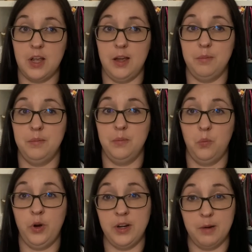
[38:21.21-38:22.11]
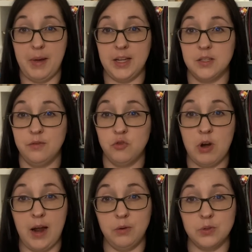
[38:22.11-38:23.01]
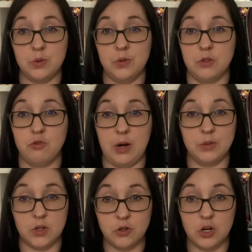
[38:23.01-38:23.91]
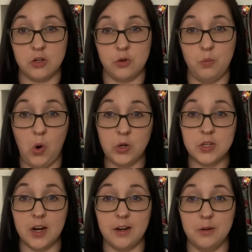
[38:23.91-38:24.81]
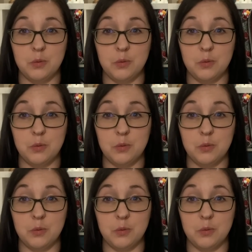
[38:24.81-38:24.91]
Um, we're in a massive drought. So there's a drought surcharge on water.